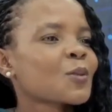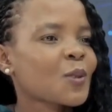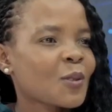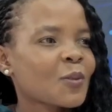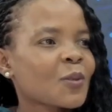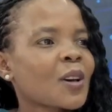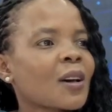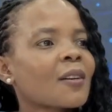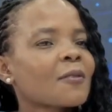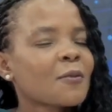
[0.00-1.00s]
of
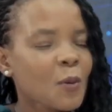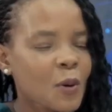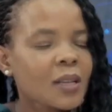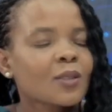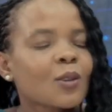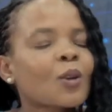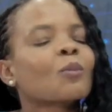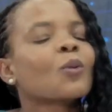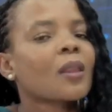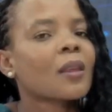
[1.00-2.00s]
focus on
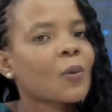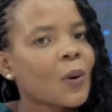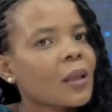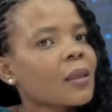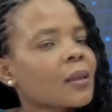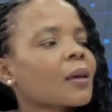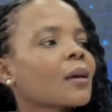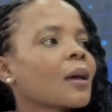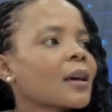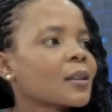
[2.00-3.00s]
more than one
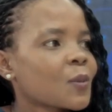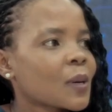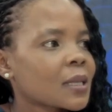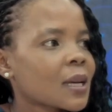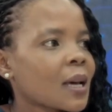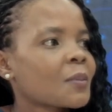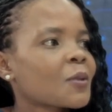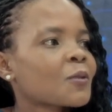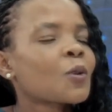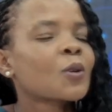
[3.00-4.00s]
thing at one time.
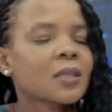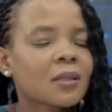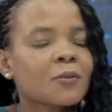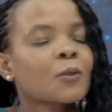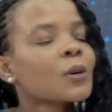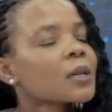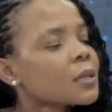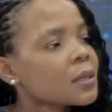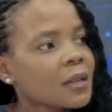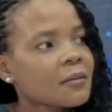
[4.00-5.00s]
Of course, the focus
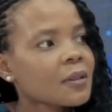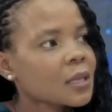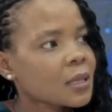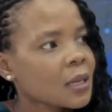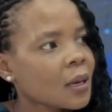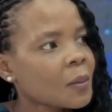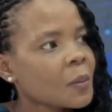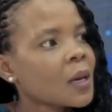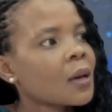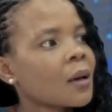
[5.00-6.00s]
is never the same
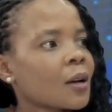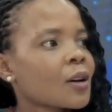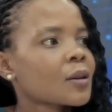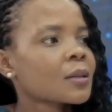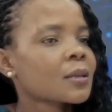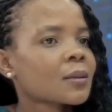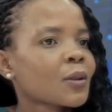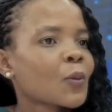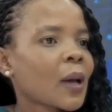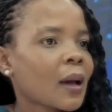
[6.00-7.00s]
because the
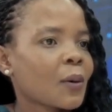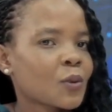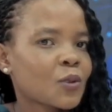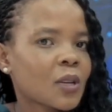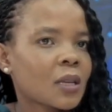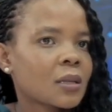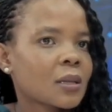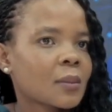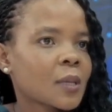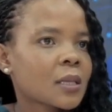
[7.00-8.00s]
way I would read,
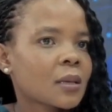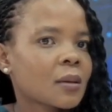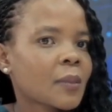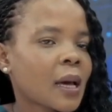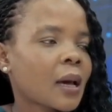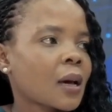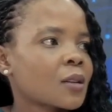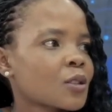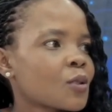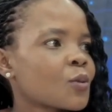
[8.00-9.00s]
let me say, Maya
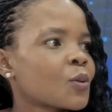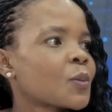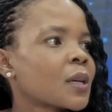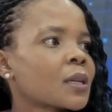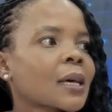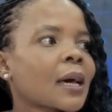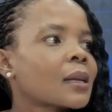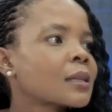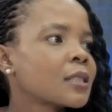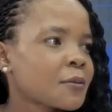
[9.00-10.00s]
Angelou would be
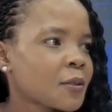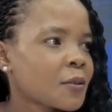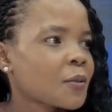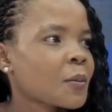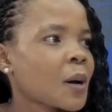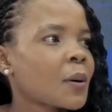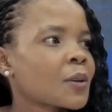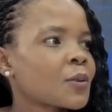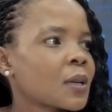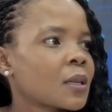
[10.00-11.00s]
entirely different from how I'd
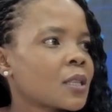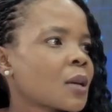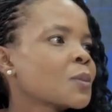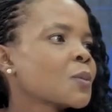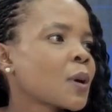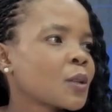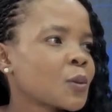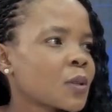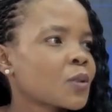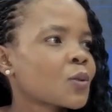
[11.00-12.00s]
read James
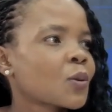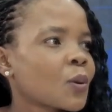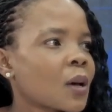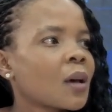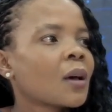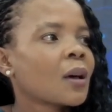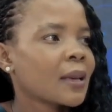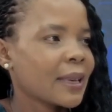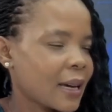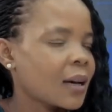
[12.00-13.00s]
Baldwin. So,
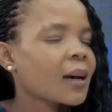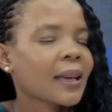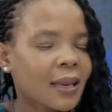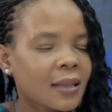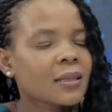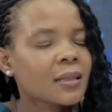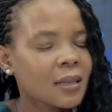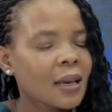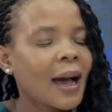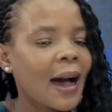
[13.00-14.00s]
I can
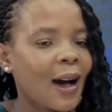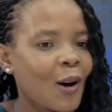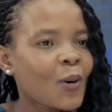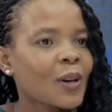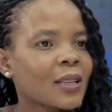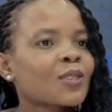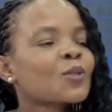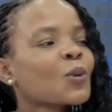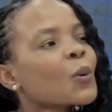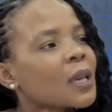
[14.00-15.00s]
see how it's
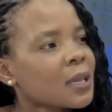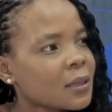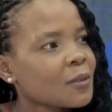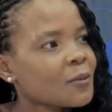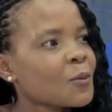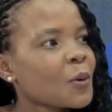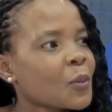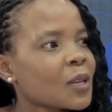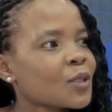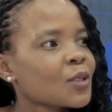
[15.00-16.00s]
so easy for
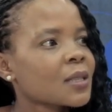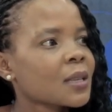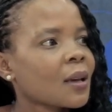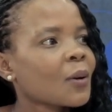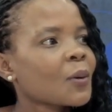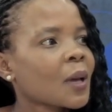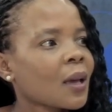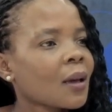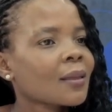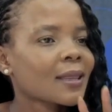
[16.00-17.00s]
women to say,
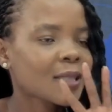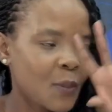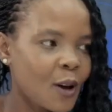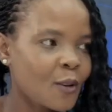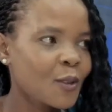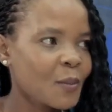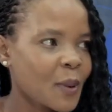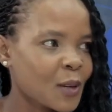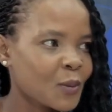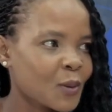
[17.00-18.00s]
okay, this part of the
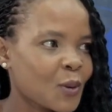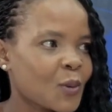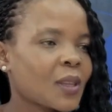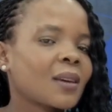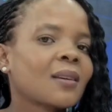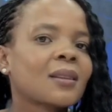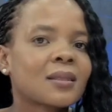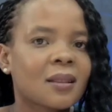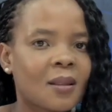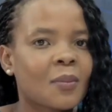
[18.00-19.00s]
mind will go there,
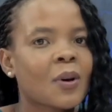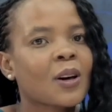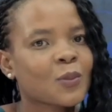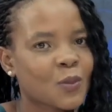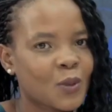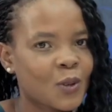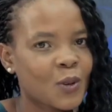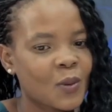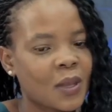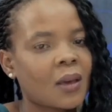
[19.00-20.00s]
this other part will
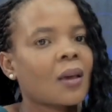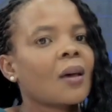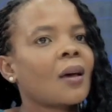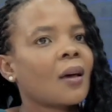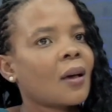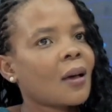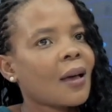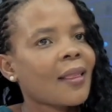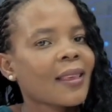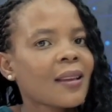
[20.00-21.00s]
go there.
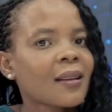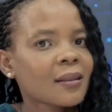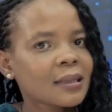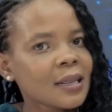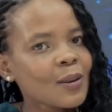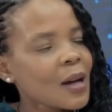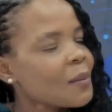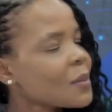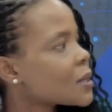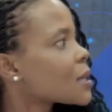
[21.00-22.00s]
And then now
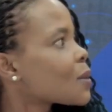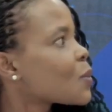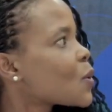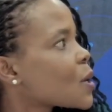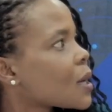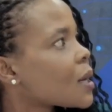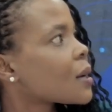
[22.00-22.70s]
coming to the book,